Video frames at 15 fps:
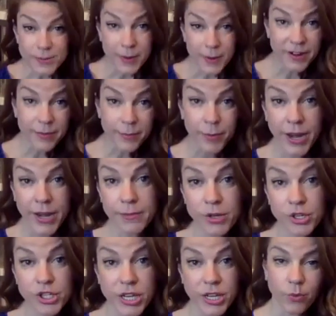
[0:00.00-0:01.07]
part of brain
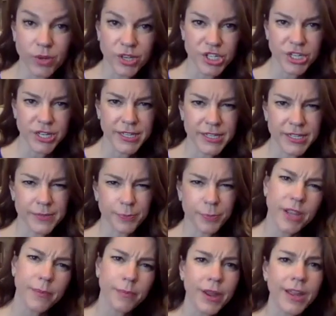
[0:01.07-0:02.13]
mushing, which is
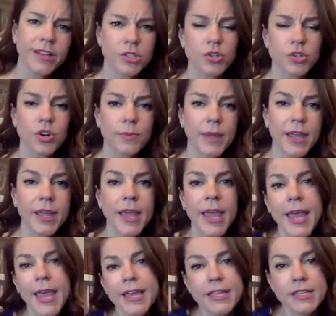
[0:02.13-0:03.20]
pre-brainstorming,
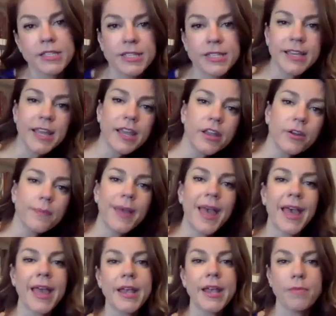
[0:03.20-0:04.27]
is to get your
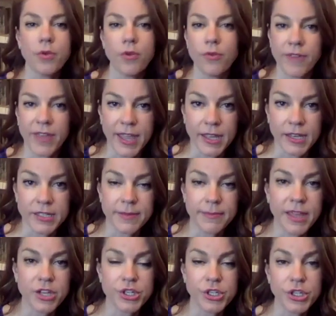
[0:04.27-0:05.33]
pen moving, to
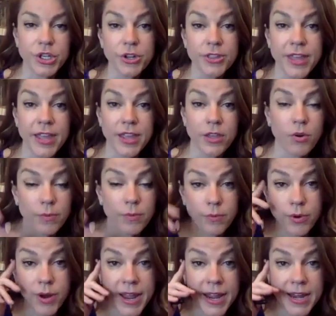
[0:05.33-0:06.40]
make sure that your
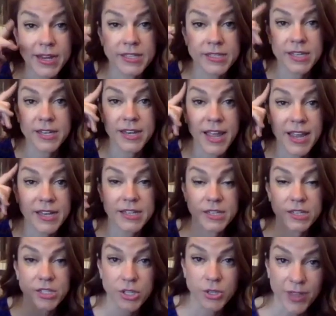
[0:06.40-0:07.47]
brain is
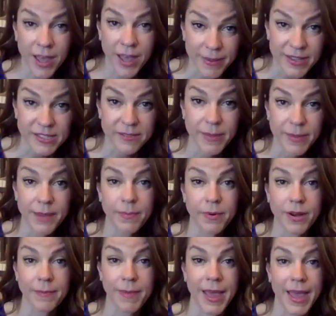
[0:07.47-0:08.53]
connecting to that piece of paper
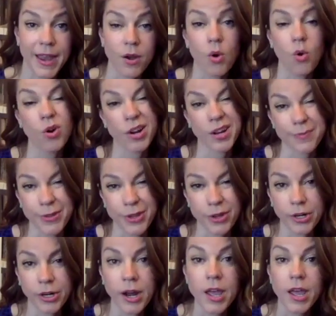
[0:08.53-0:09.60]
and pen or
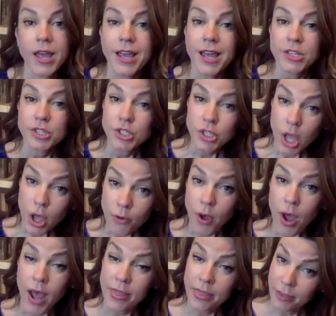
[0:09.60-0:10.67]
computer. So
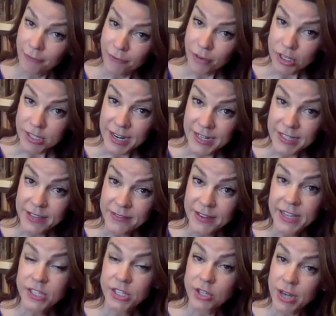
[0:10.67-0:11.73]
the first activity
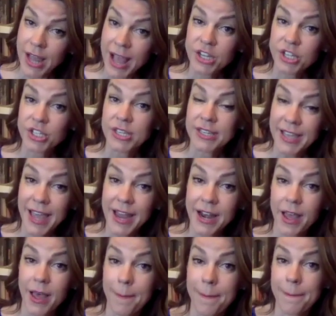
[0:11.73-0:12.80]
is you to actually get
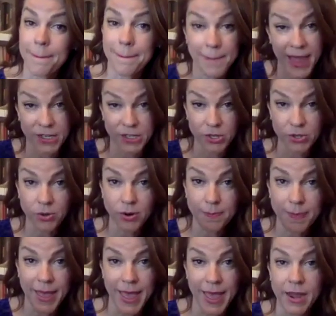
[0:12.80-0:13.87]
a pencil or
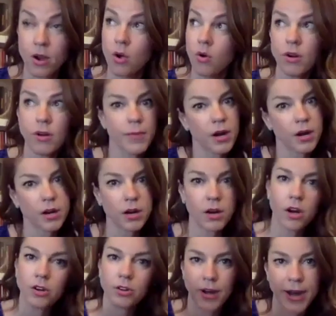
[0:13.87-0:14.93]
pen or marker
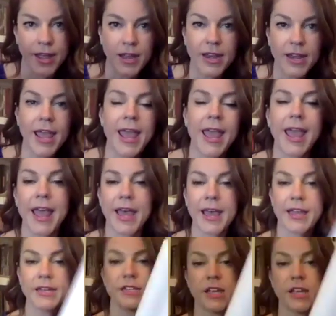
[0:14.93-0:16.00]
or crayon
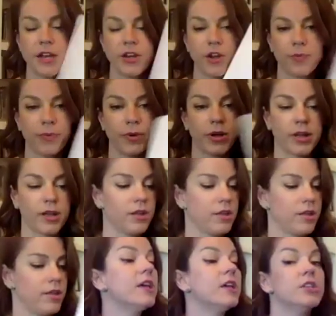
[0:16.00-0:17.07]
and a notebook.
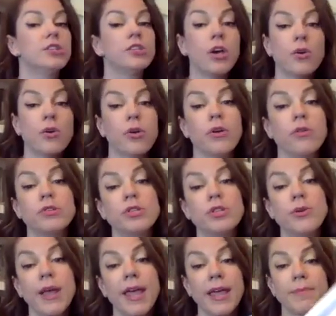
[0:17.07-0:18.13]
So go
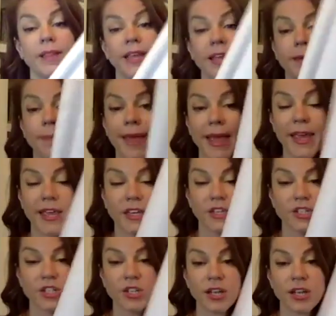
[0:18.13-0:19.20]
to a blank
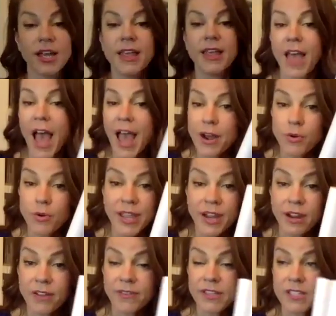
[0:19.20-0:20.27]
page. I don't
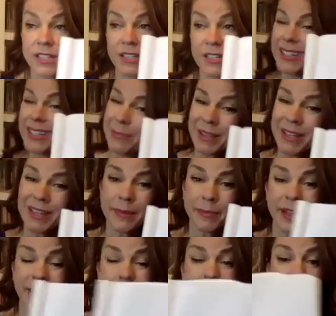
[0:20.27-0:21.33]
care if it's a completely
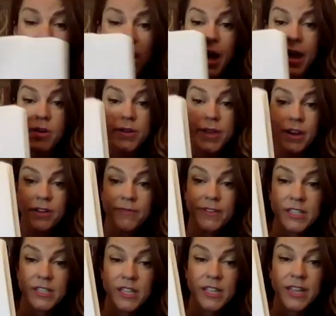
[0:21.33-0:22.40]
blank page. I don't care if
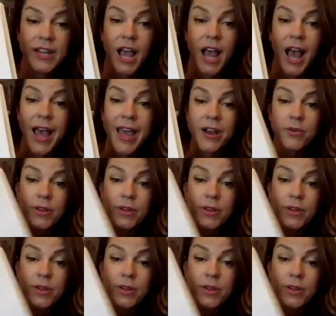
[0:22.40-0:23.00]
it's clean. I don't